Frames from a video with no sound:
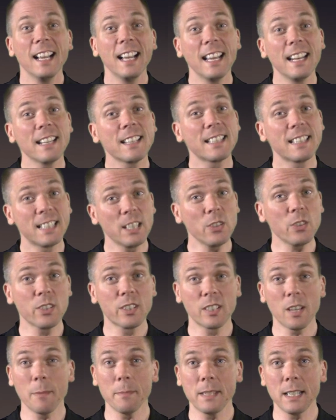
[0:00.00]
It is still
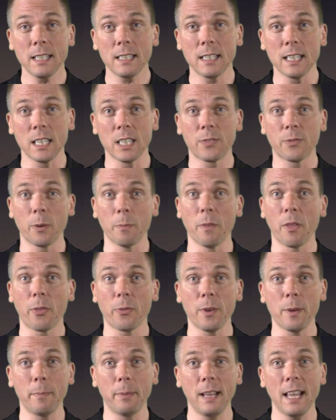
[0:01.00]
some distance from the
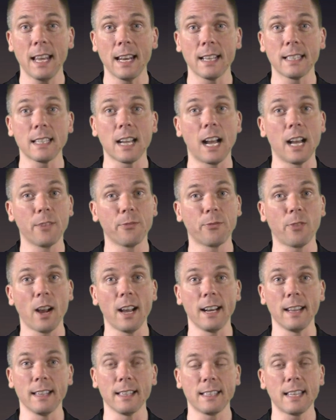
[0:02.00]
three planets on
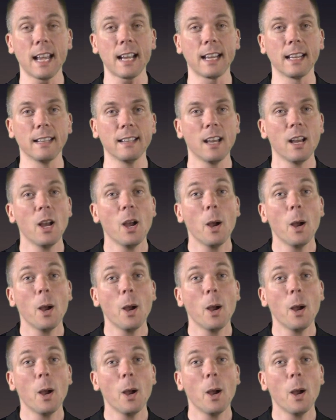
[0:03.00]
Friday the 2nd,